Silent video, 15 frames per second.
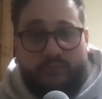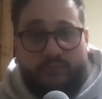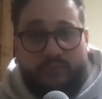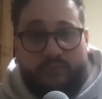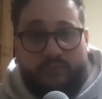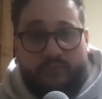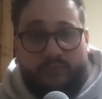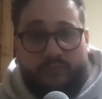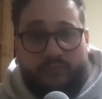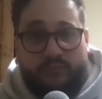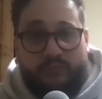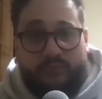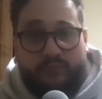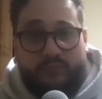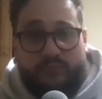
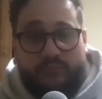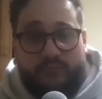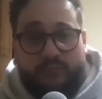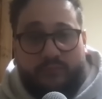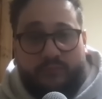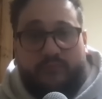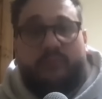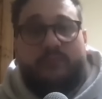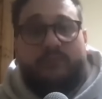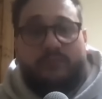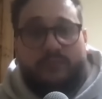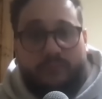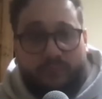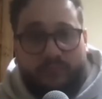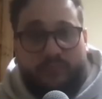
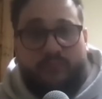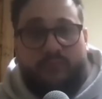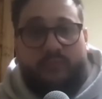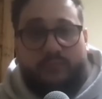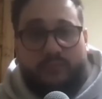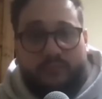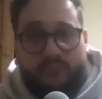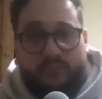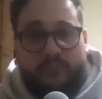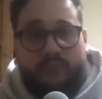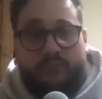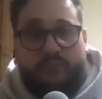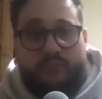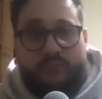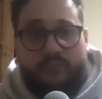
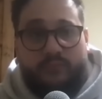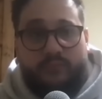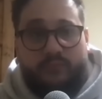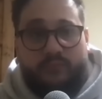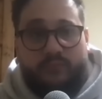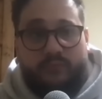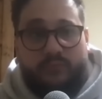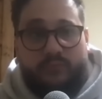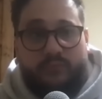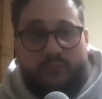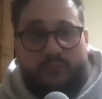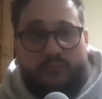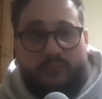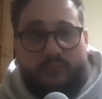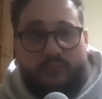
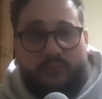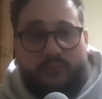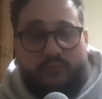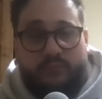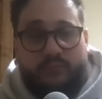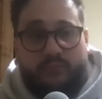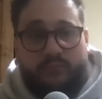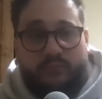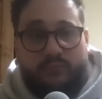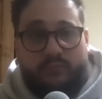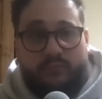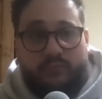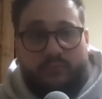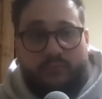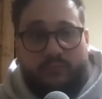
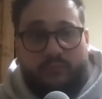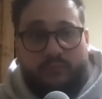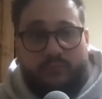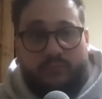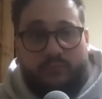(silent)